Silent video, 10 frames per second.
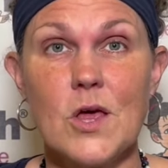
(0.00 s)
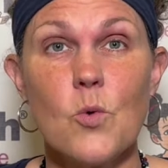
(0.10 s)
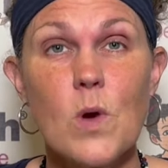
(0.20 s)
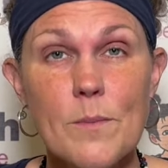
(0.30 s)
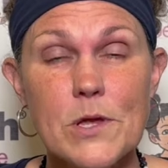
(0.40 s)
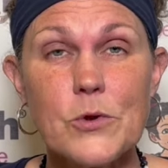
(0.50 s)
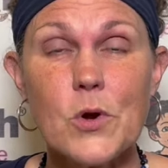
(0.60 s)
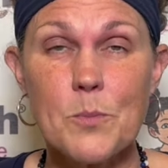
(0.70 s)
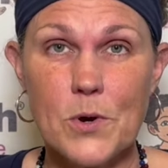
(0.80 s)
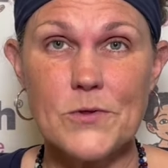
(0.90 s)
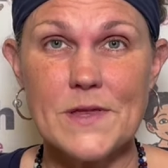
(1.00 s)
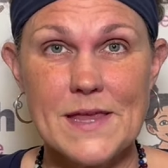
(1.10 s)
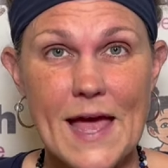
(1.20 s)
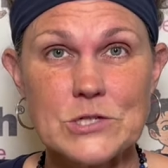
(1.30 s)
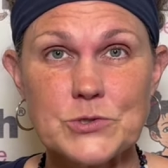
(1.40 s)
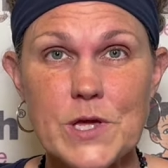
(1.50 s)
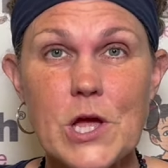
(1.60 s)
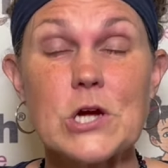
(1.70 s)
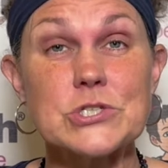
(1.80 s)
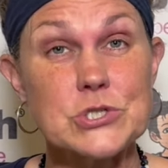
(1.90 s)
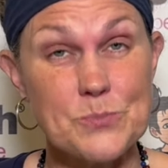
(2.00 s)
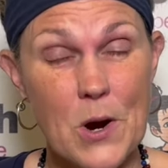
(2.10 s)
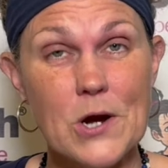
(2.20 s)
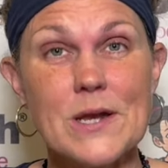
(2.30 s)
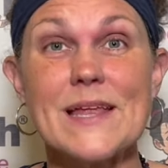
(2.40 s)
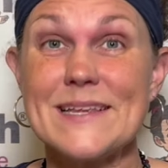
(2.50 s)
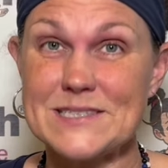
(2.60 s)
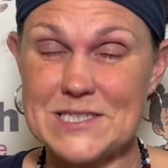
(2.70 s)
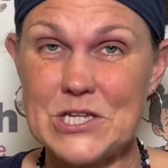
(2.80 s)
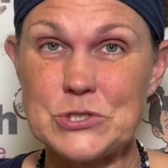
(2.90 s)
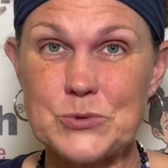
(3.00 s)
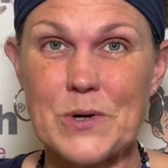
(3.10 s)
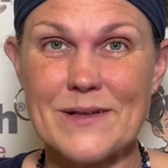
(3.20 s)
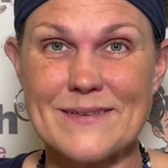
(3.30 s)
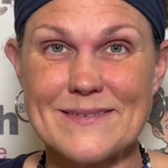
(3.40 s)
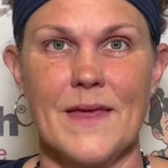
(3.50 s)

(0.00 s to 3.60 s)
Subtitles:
Women who are birthing naturally are smart and instinctual.